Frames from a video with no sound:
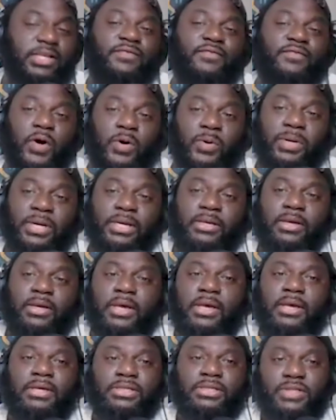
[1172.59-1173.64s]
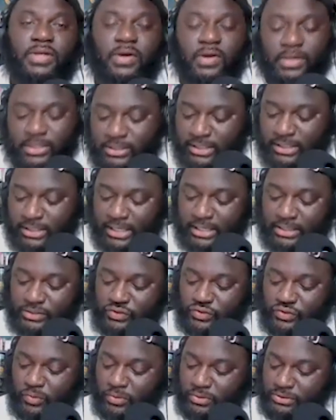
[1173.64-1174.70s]
voting started in
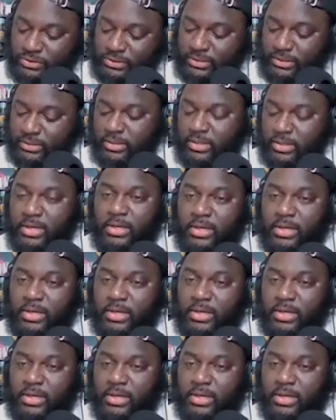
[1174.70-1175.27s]
Georgia